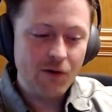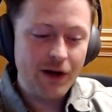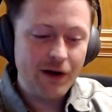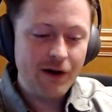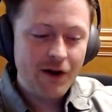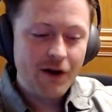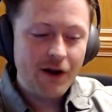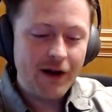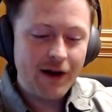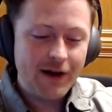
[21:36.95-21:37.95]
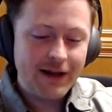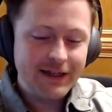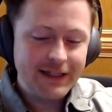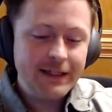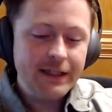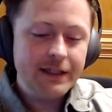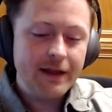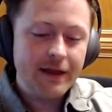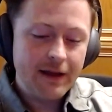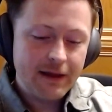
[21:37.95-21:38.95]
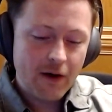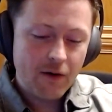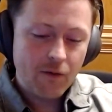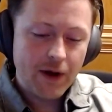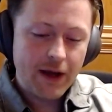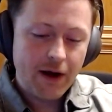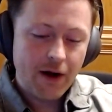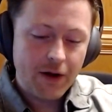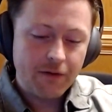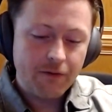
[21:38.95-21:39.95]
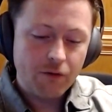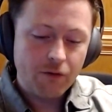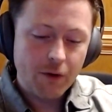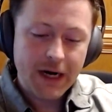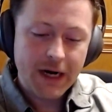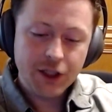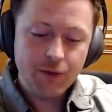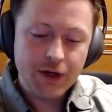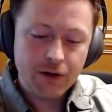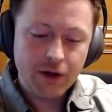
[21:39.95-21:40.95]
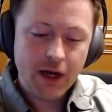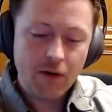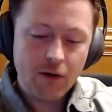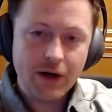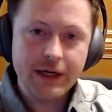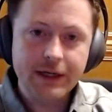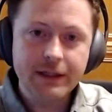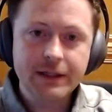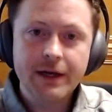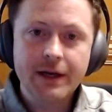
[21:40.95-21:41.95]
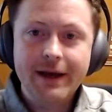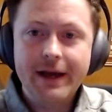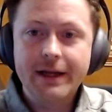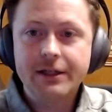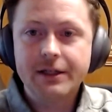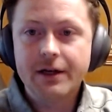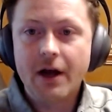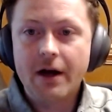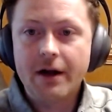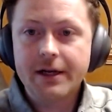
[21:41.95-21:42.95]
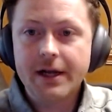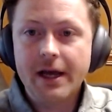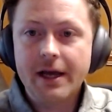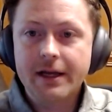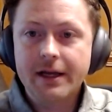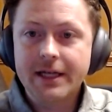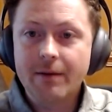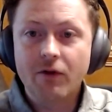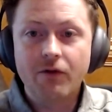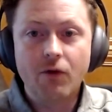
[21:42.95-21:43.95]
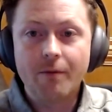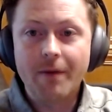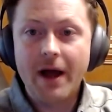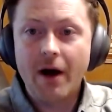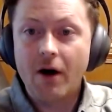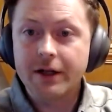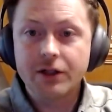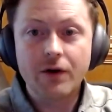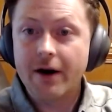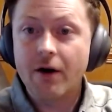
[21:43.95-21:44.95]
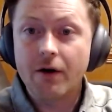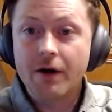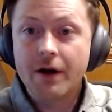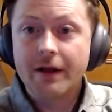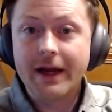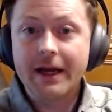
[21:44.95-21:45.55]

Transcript: So when it's easy to think that way on the forefront, but actually when you look at what it is, it's not a table format on its own at all.